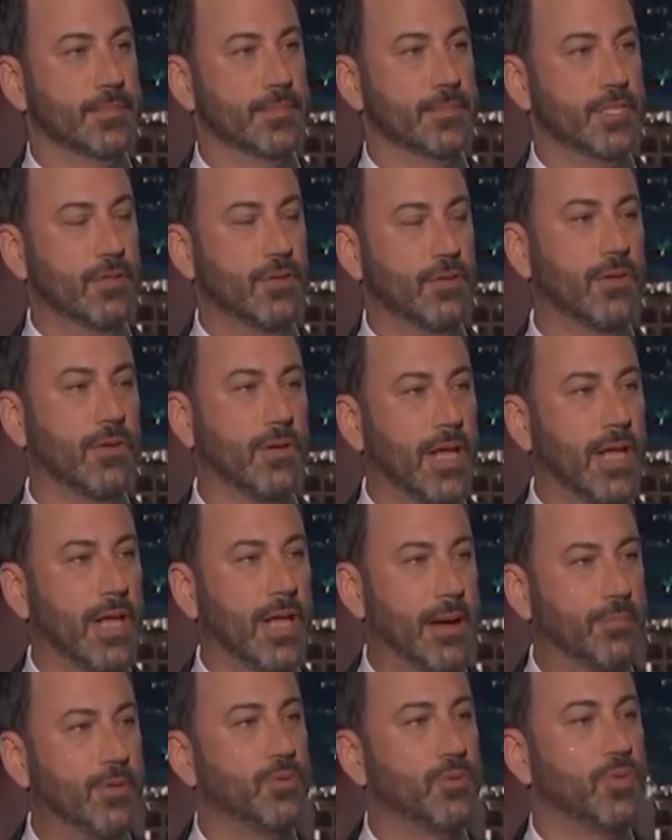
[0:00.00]
you know what will
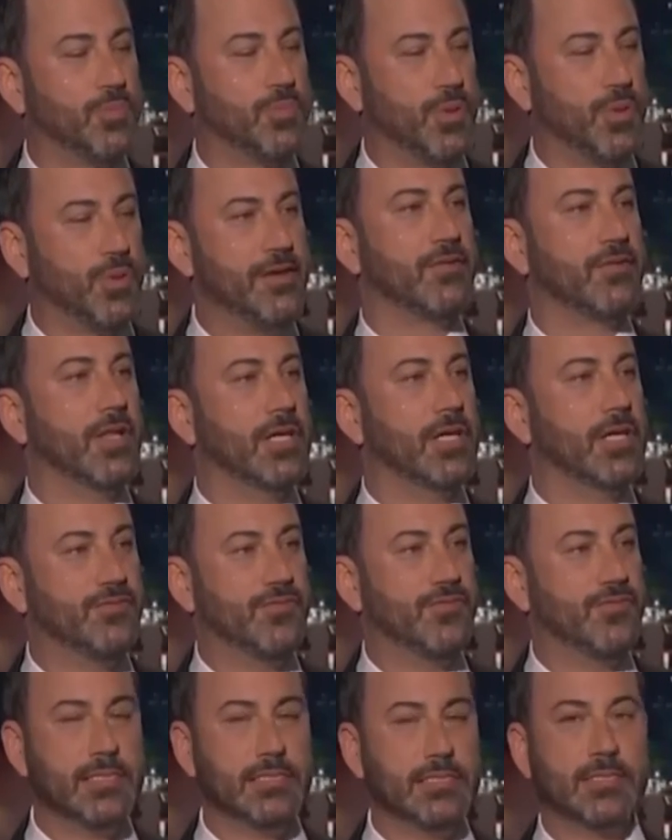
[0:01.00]
happen? We'll pray for Las
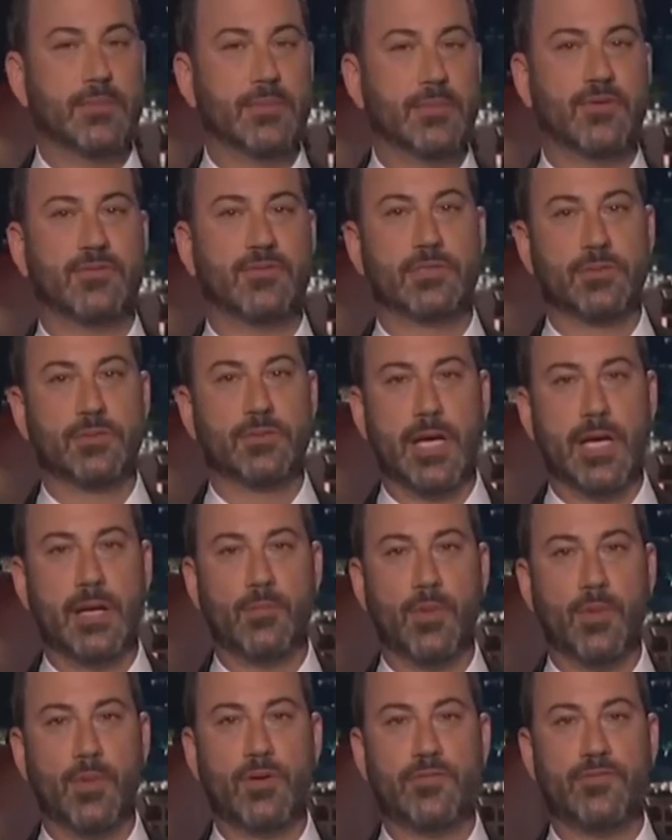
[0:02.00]
Vegas. Some of us will
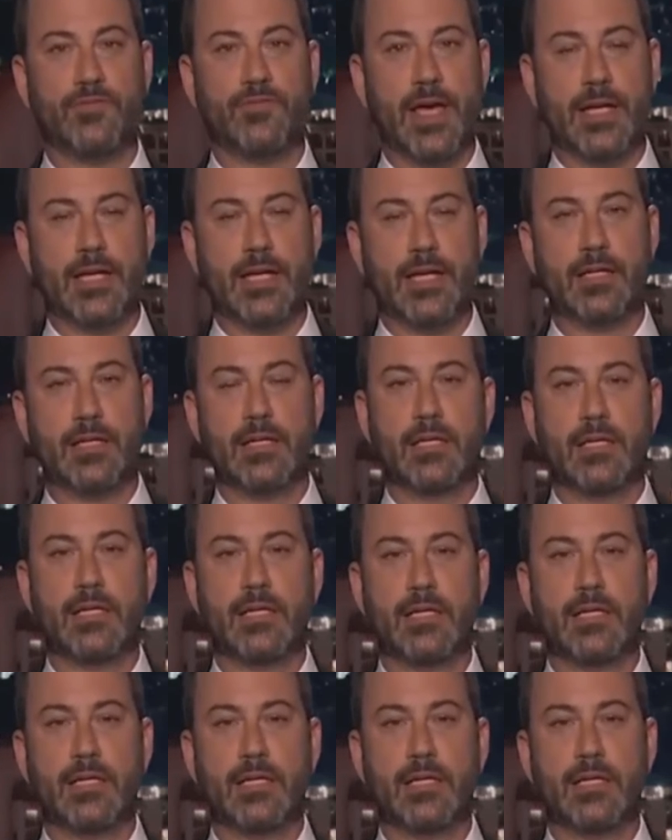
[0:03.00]
get motivated.